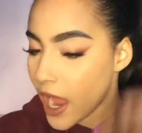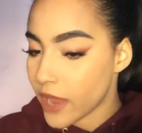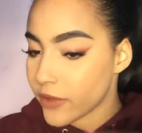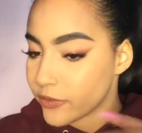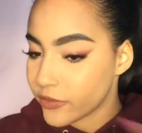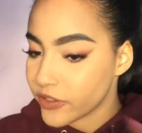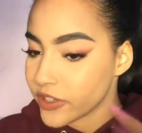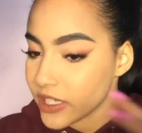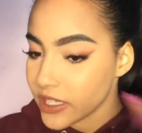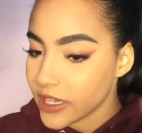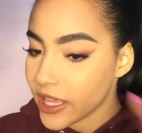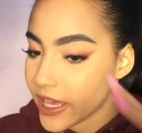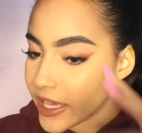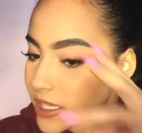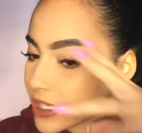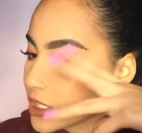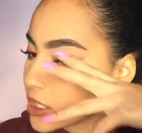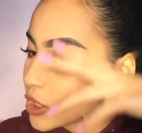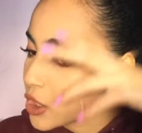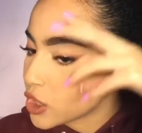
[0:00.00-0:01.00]
I feel
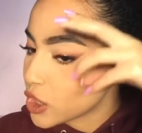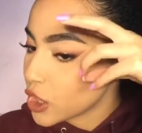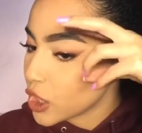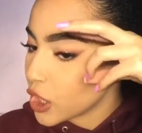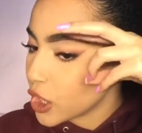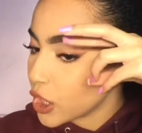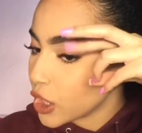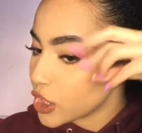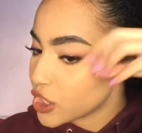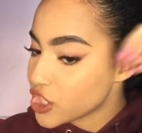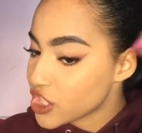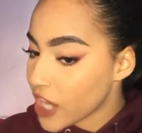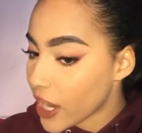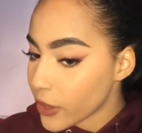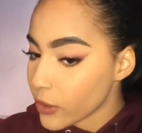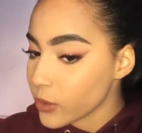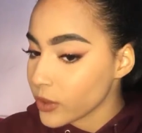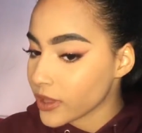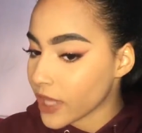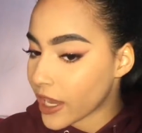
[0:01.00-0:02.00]
like the
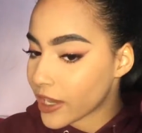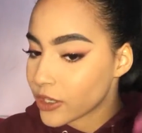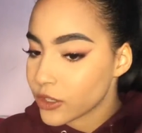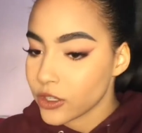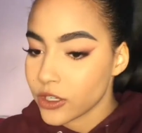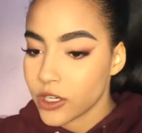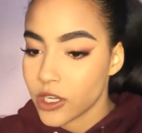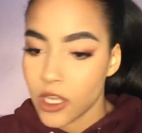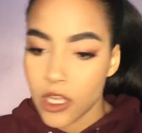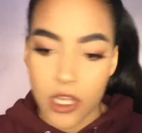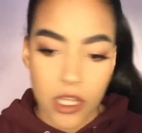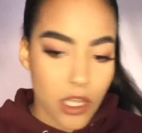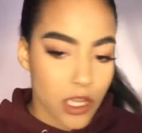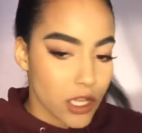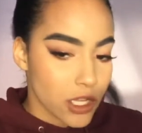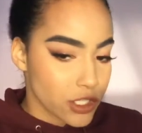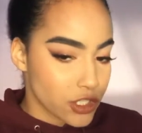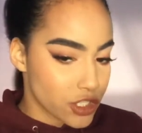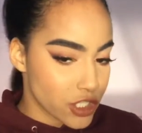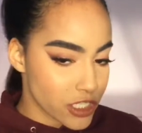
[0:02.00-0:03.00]
shadow liner
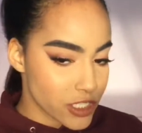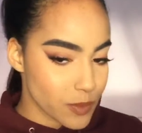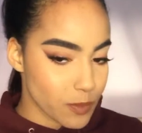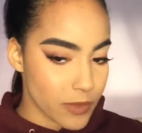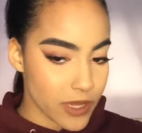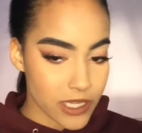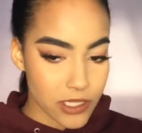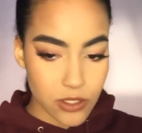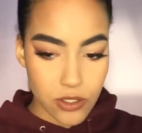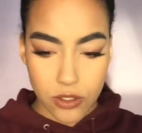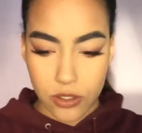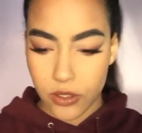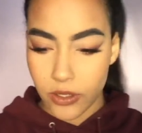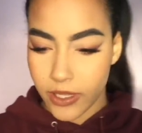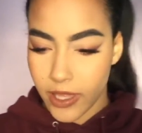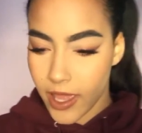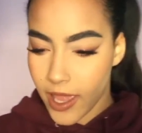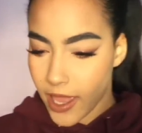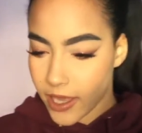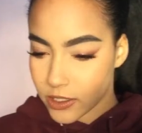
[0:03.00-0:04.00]
just makes you
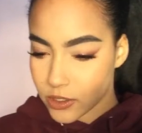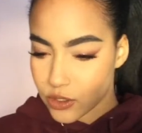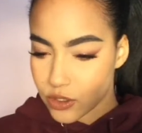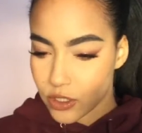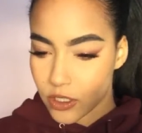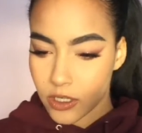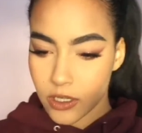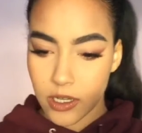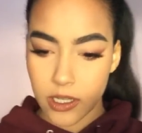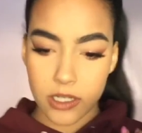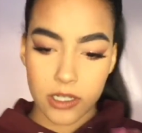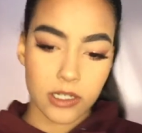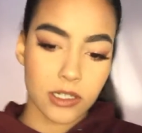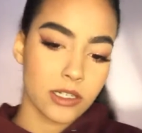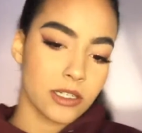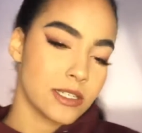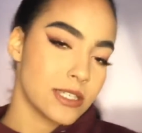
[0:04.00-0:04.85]
look extra